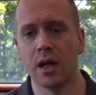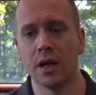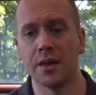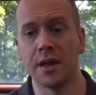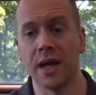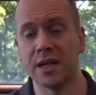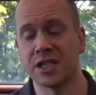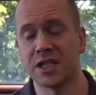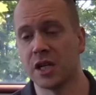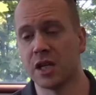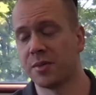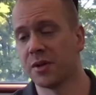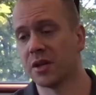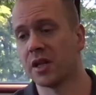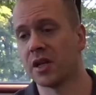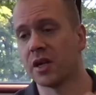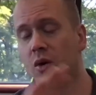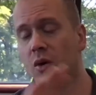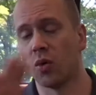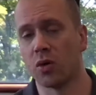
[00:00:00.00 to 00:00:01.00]
That's typically
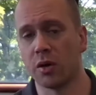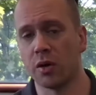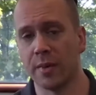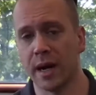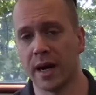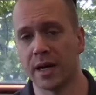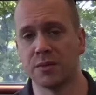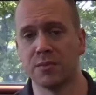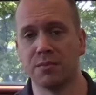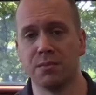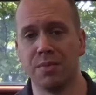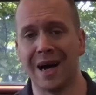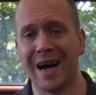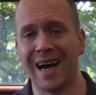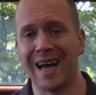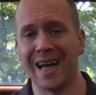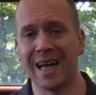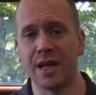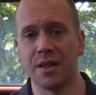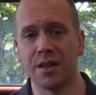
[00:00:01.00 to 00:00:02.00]
quarterbacked
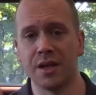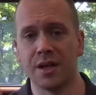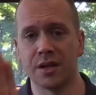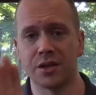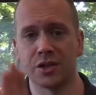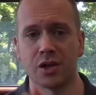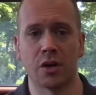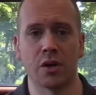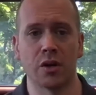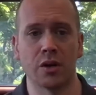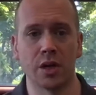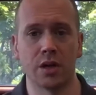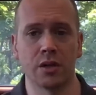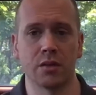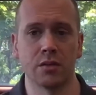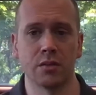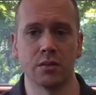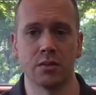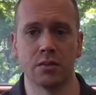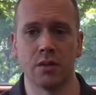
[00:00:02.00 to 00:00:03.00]
by the attorney,
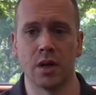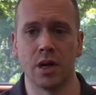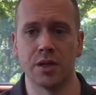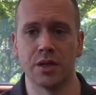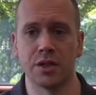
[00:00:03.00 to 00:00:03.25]
right?